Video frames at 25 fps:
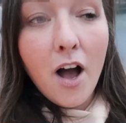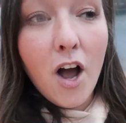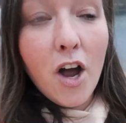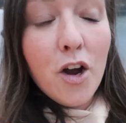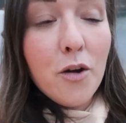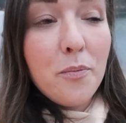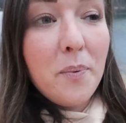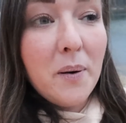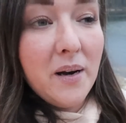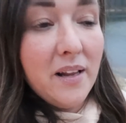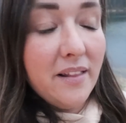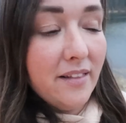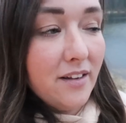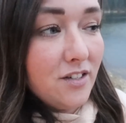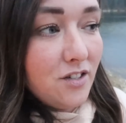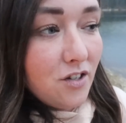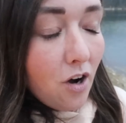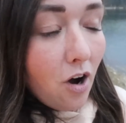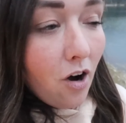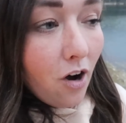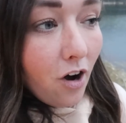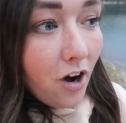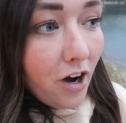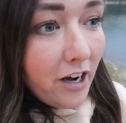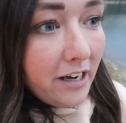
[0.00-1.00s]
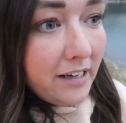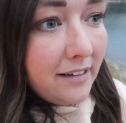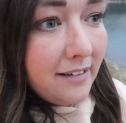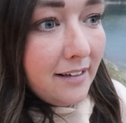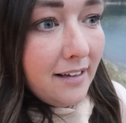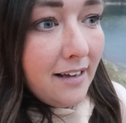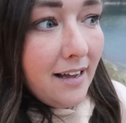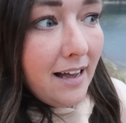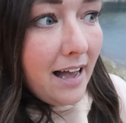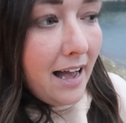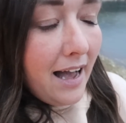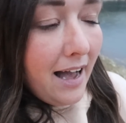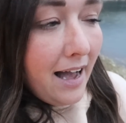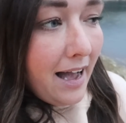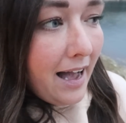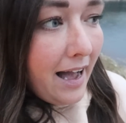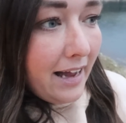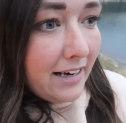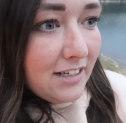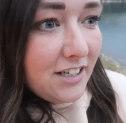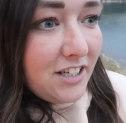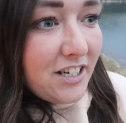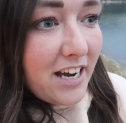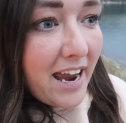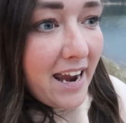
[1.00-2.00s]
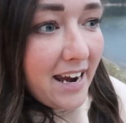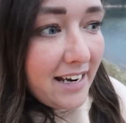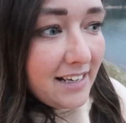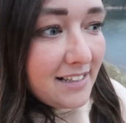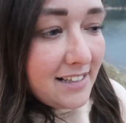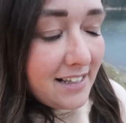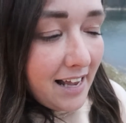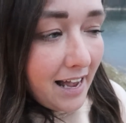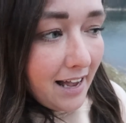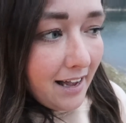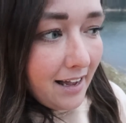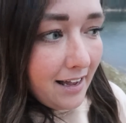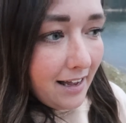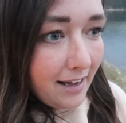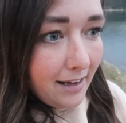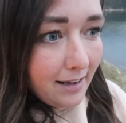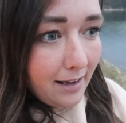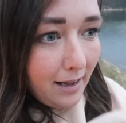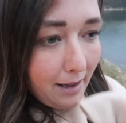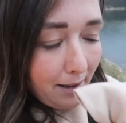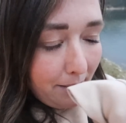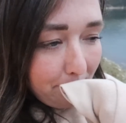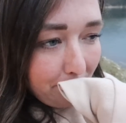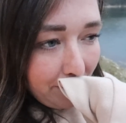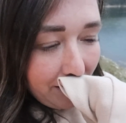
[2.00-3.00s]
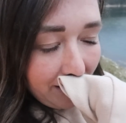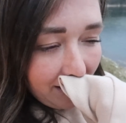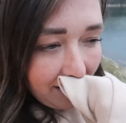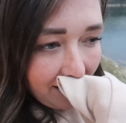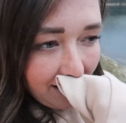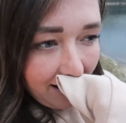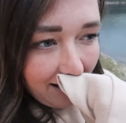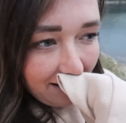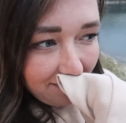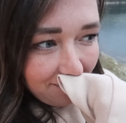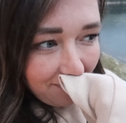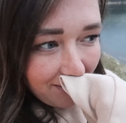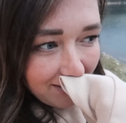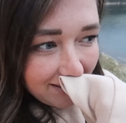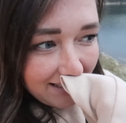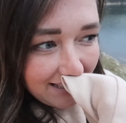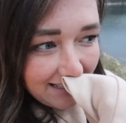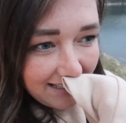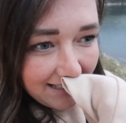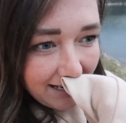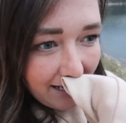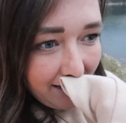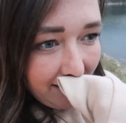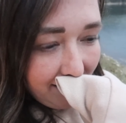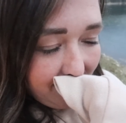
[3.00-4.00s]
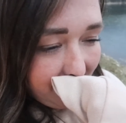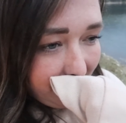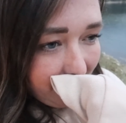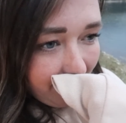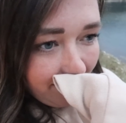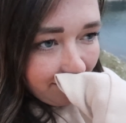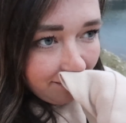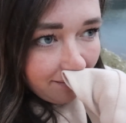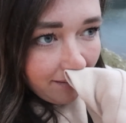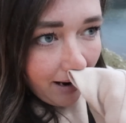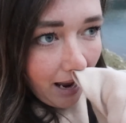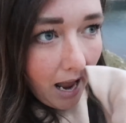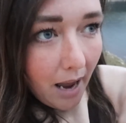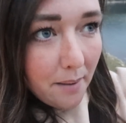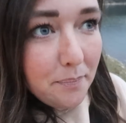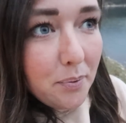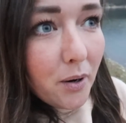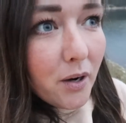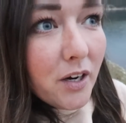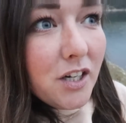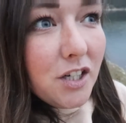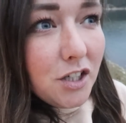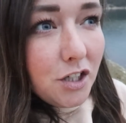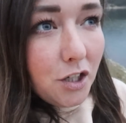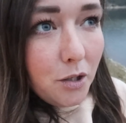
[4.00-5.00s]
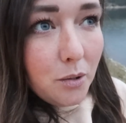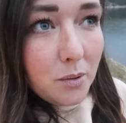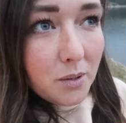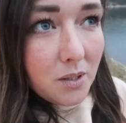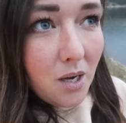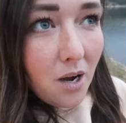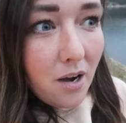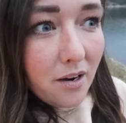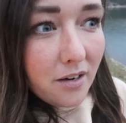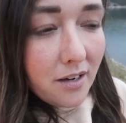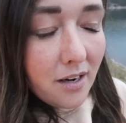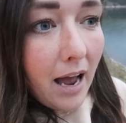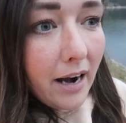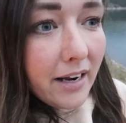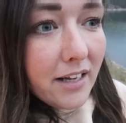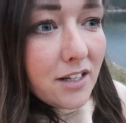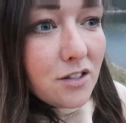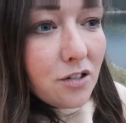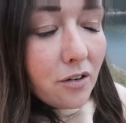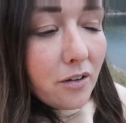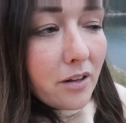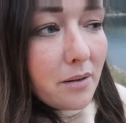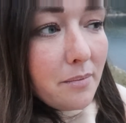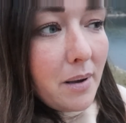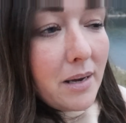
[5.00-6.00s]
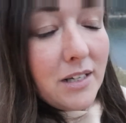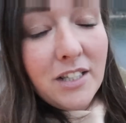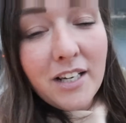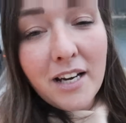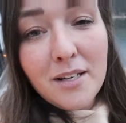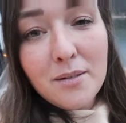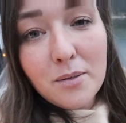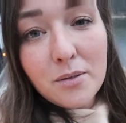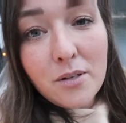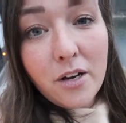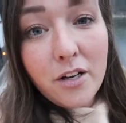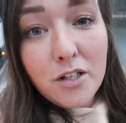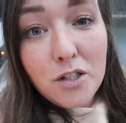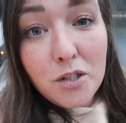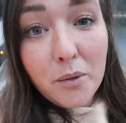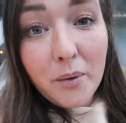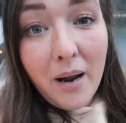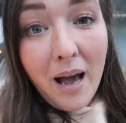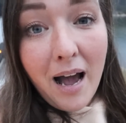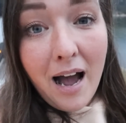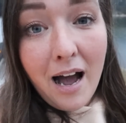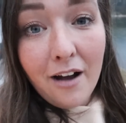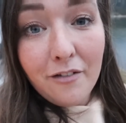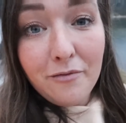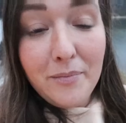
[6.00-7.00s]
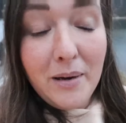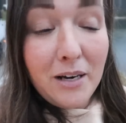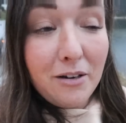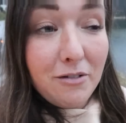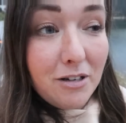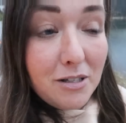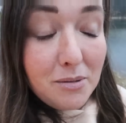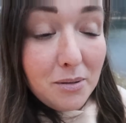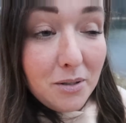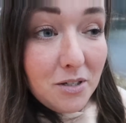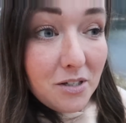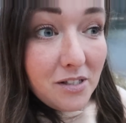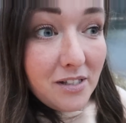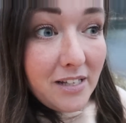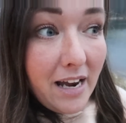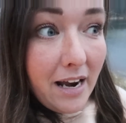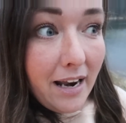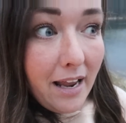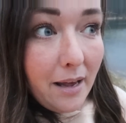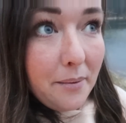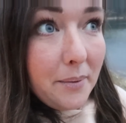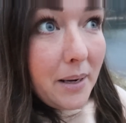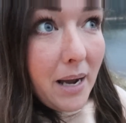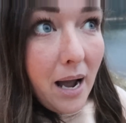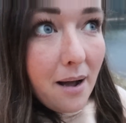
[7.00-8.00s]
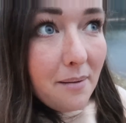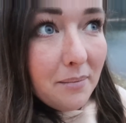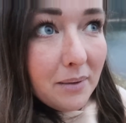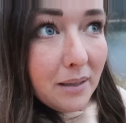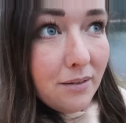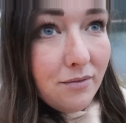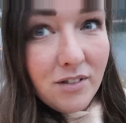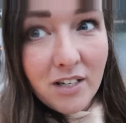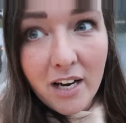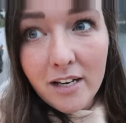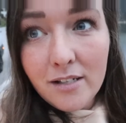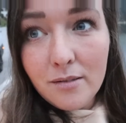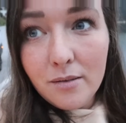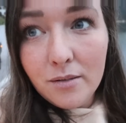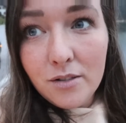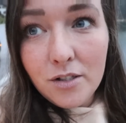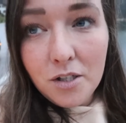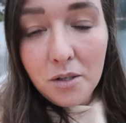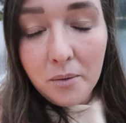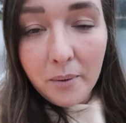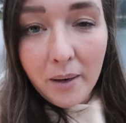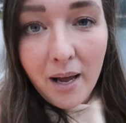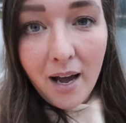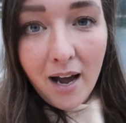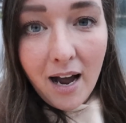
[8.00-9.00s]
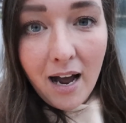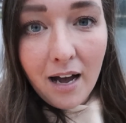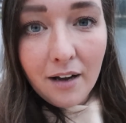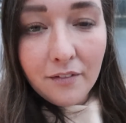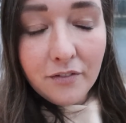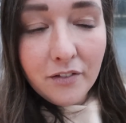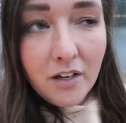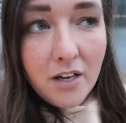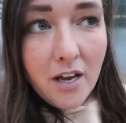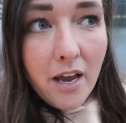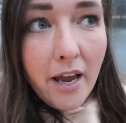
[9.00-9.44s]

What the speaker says: opening the door, and Jace and me, what did Jace do? I put his shoes on and he took them. Jace was only 2.5. Me and Chris were just saying, like, we can't believe Jace was 2.5.